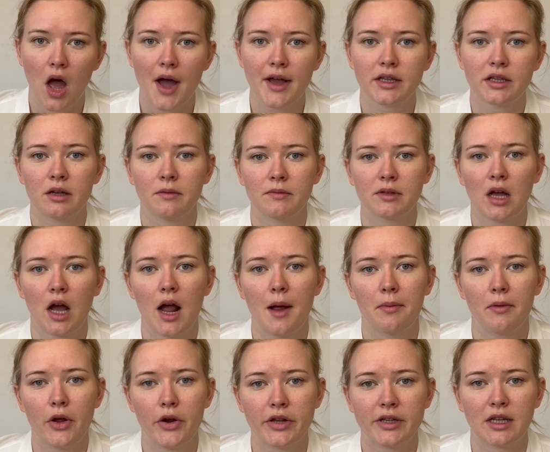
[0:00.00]
items that I
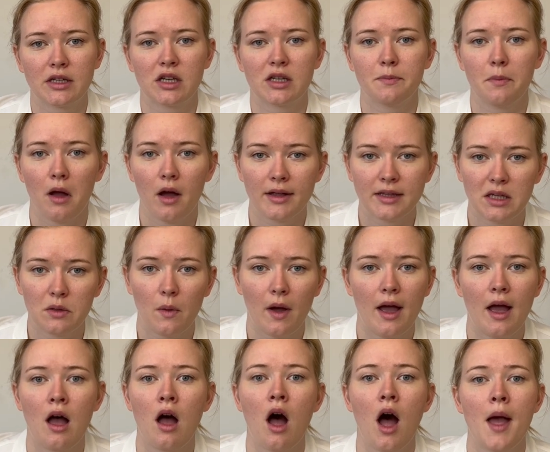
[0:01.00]
uploaded, such as party
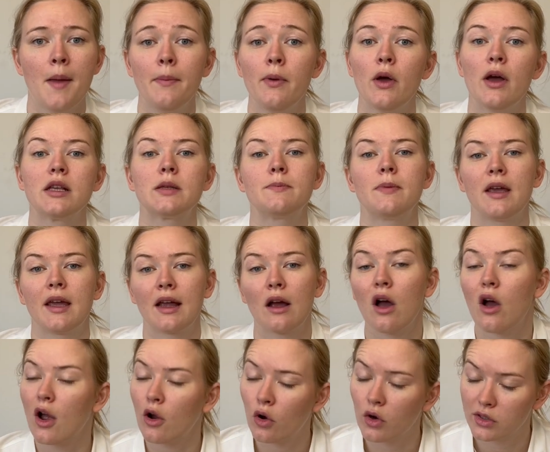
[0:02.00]
wear, I put as being
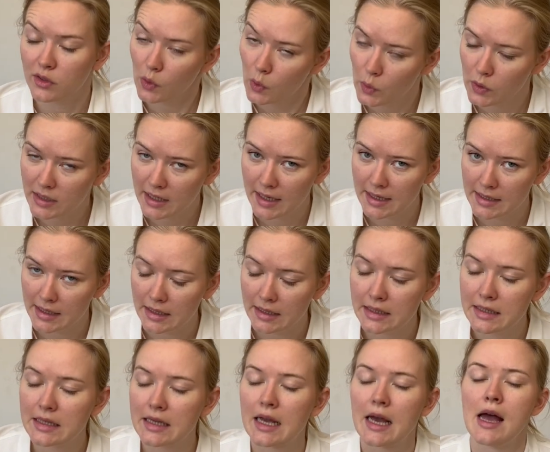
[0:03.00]
across all
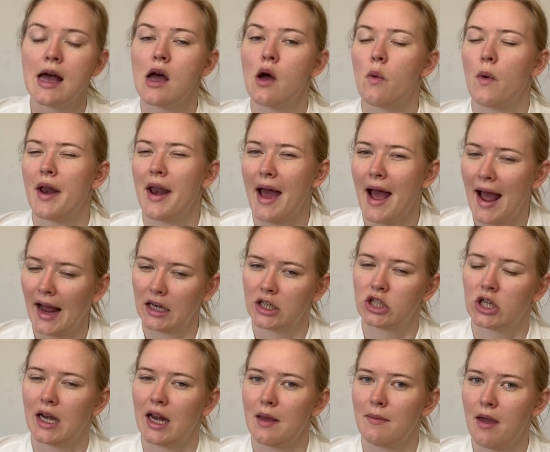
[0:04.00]
seasons, when
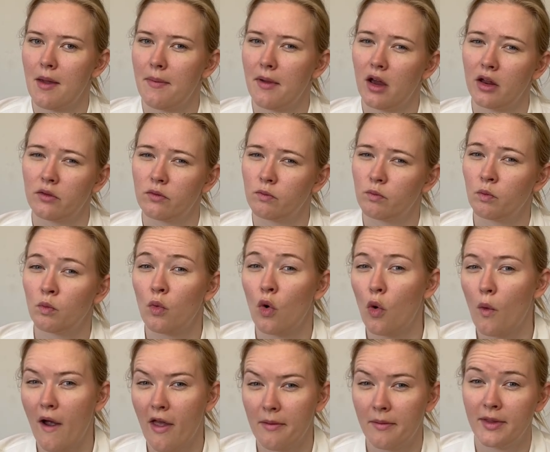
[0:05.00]
actually maybe more
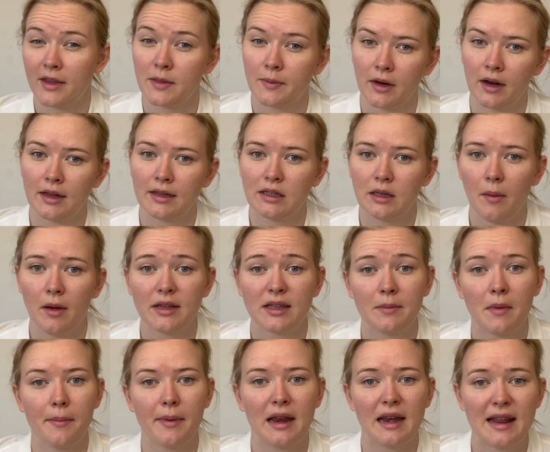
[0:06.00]
wear than the spring and summer, so that
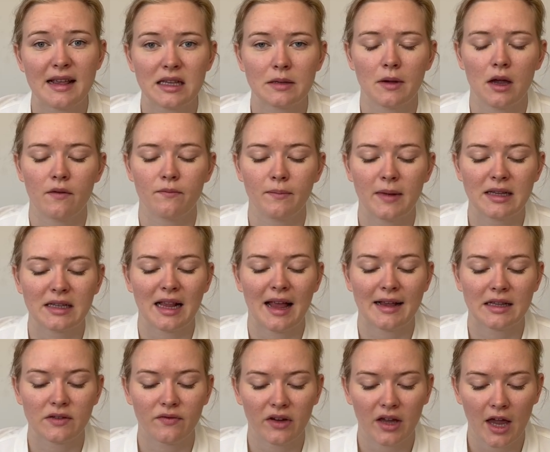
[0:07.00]
might be a little bit of
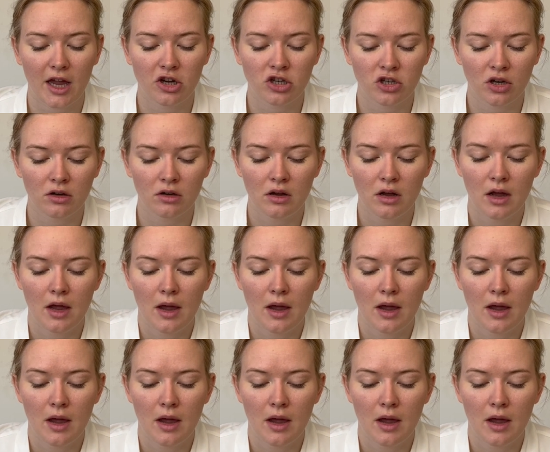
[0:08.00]
misclassification.